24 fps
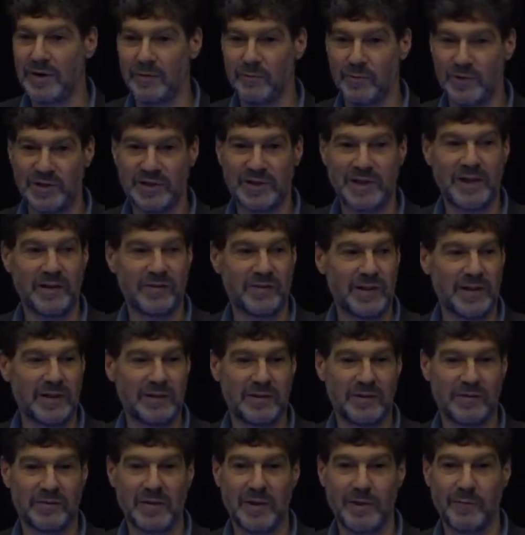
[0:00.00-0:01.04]
in which case that
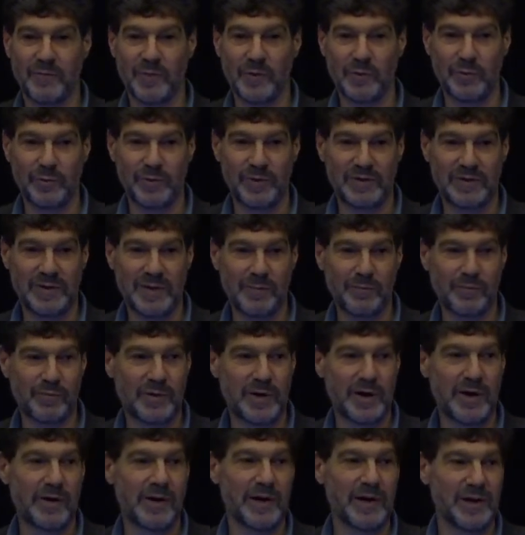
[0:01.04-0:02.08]
discomfort will be
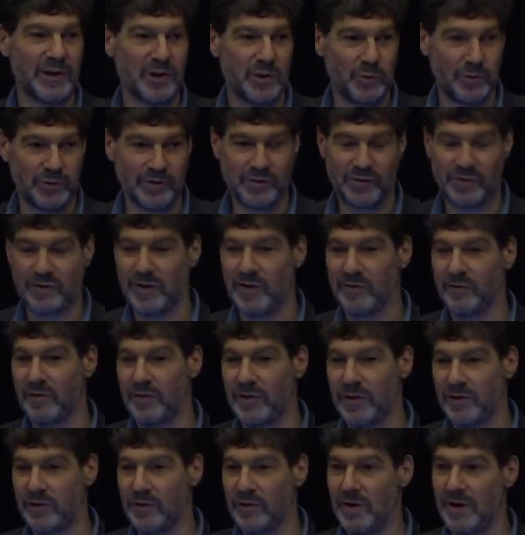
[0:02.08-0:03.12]
temporary and you will discover
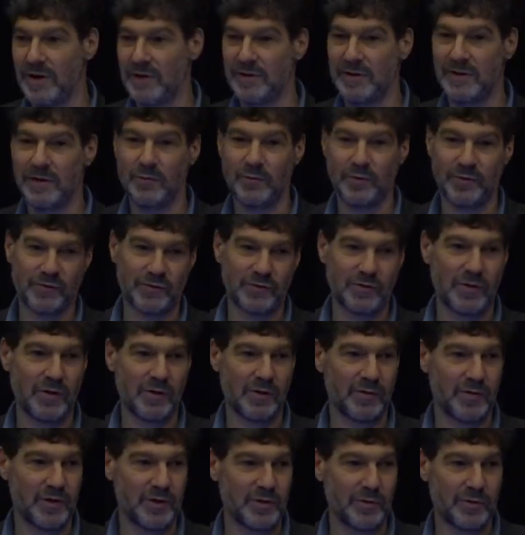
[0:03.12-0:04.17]
that your idea was
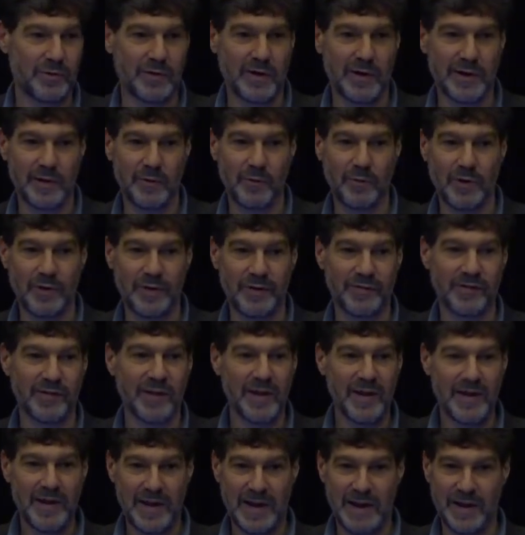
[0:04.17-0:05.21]
stronger than you thought it was
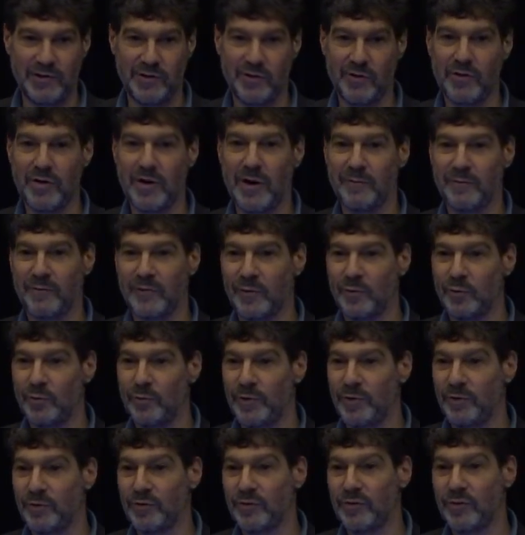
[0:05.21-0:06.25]
and your comfort will
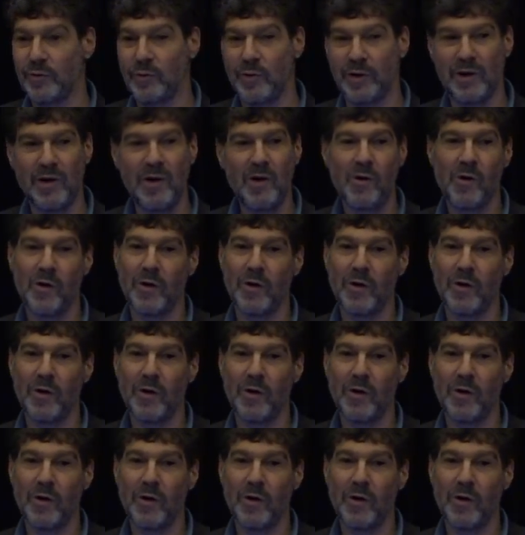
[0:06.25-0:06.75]
be restored.